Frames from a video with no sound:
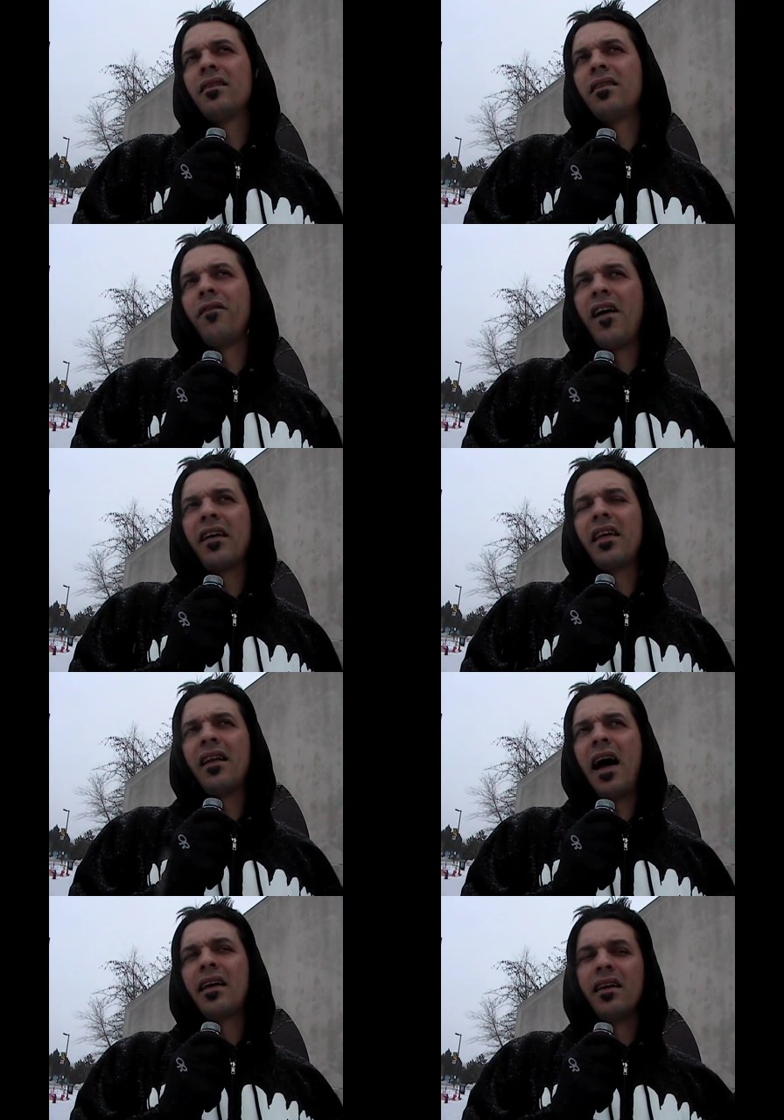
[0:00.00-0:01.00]
the fact that
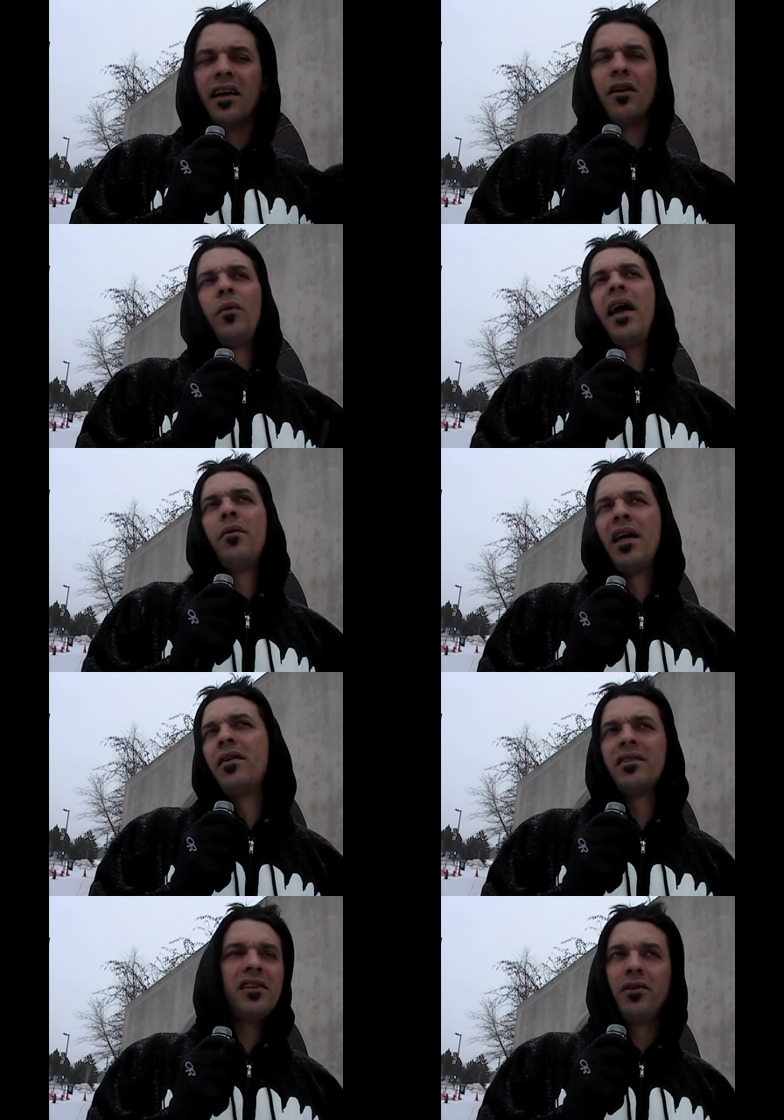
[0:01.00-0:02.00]
I can get away without
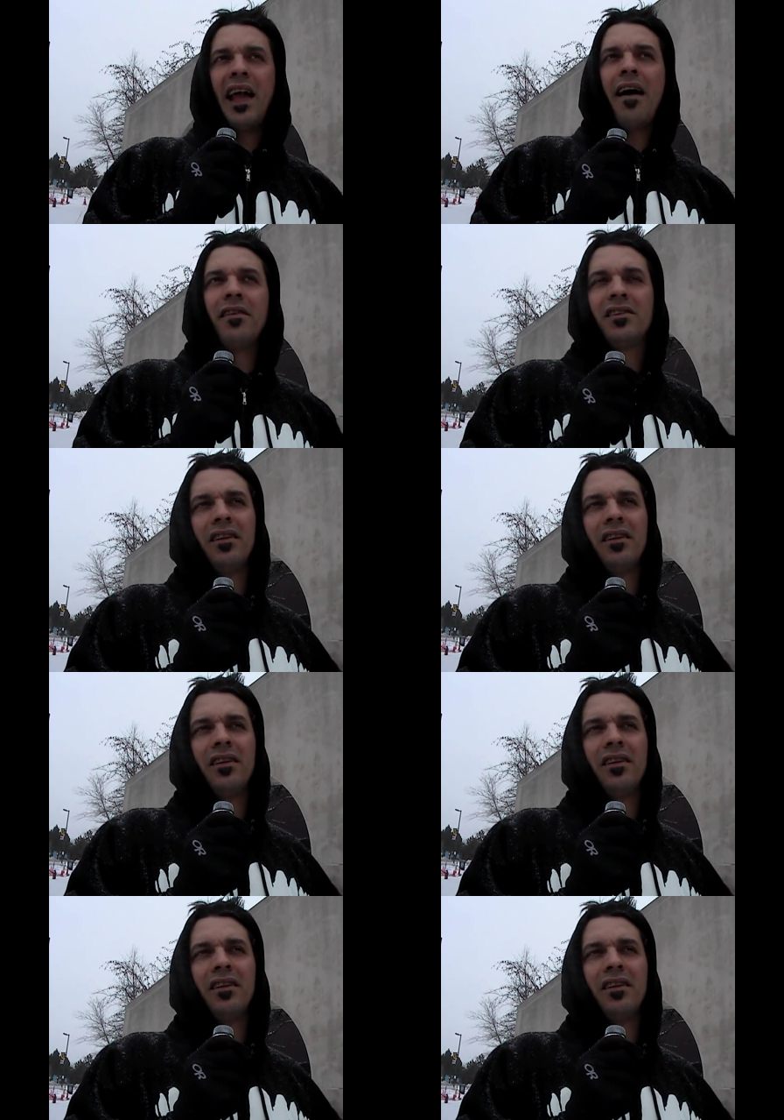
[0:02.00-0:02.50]
necessarily having